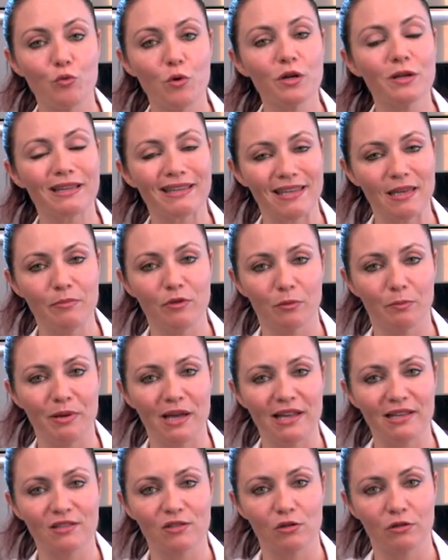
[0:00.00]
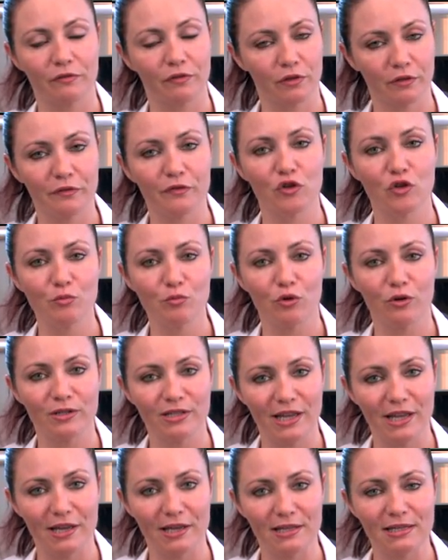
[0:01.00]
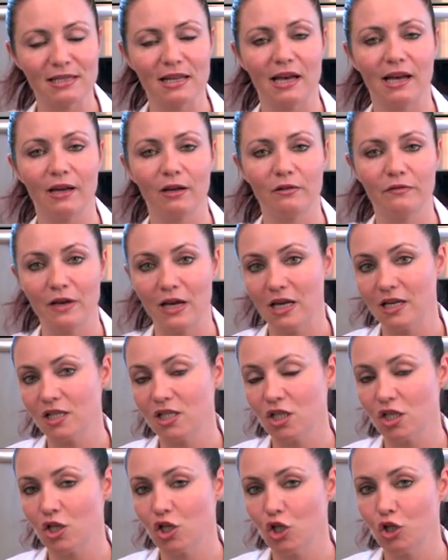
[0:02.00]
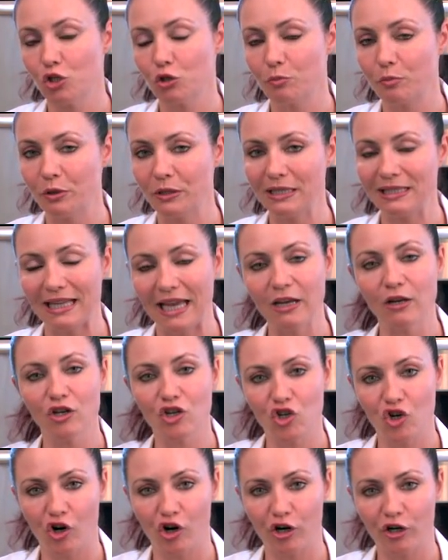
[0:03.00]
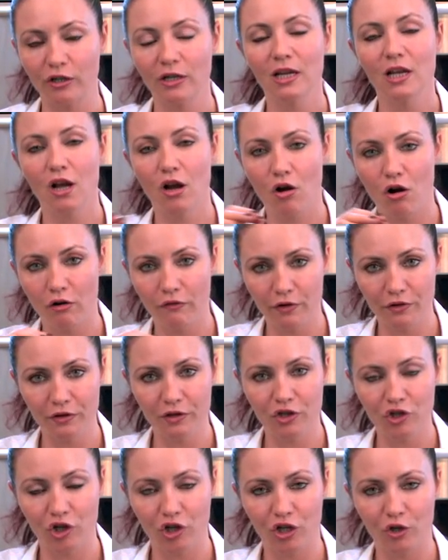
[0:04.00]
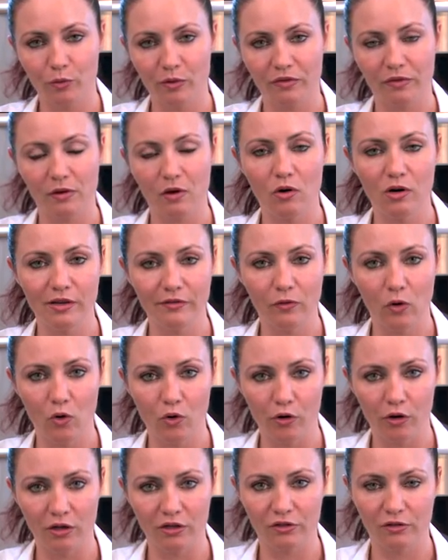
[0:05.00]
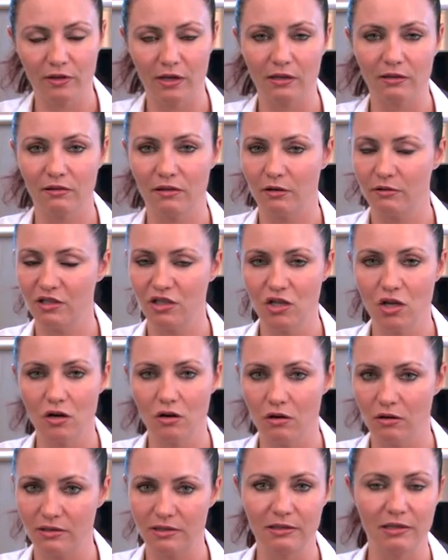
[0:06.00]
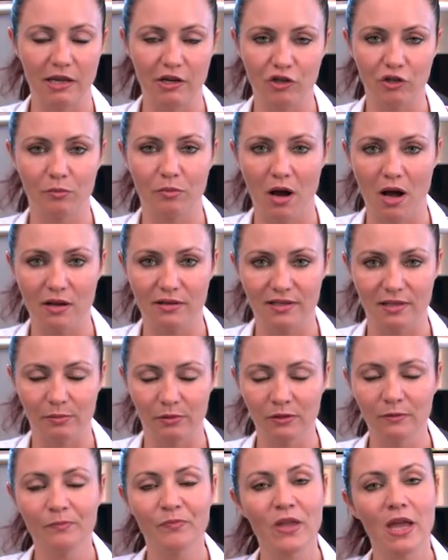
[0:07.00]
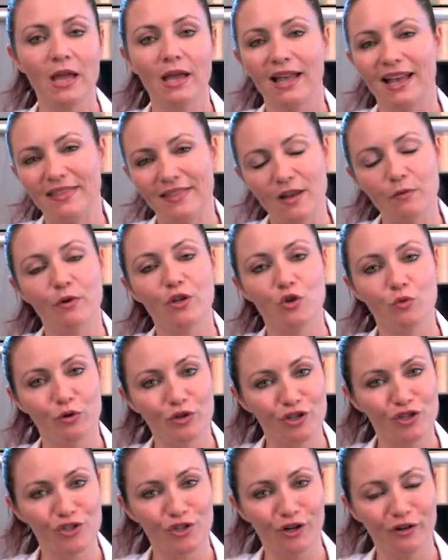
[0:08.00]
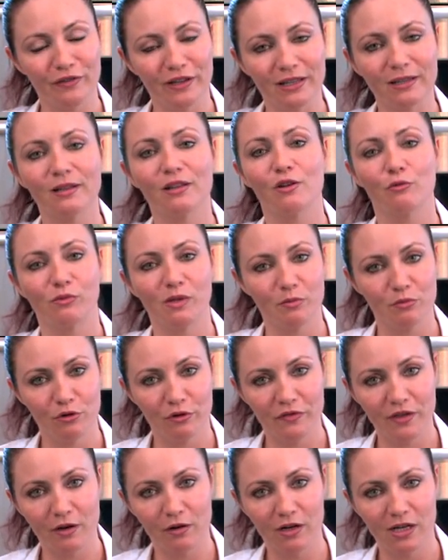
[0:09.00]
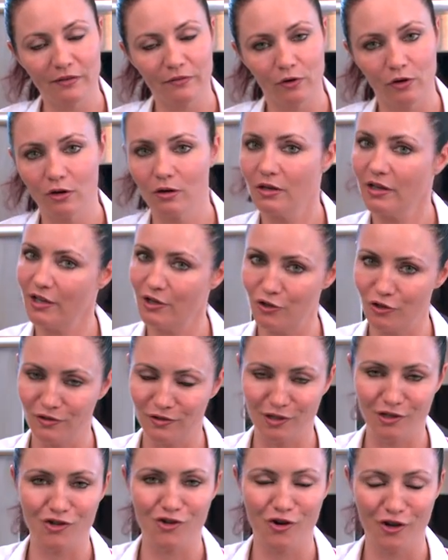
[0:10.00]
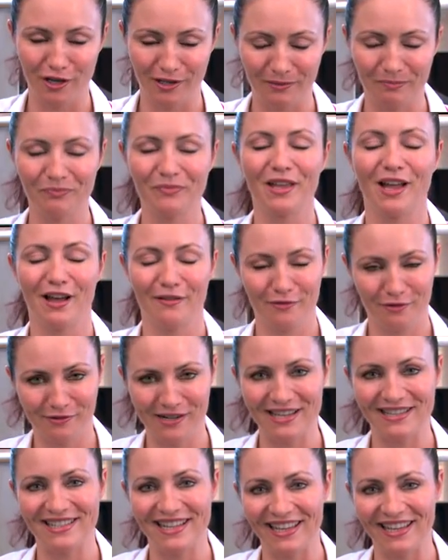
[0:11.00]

you want to keep your pesto for a few more days, I advise you to put it in a jar, cover the jar with olive oil so that there is no oxidation possible. And then when you want to serve it, remove the olive oil and just enjoy it. Have a great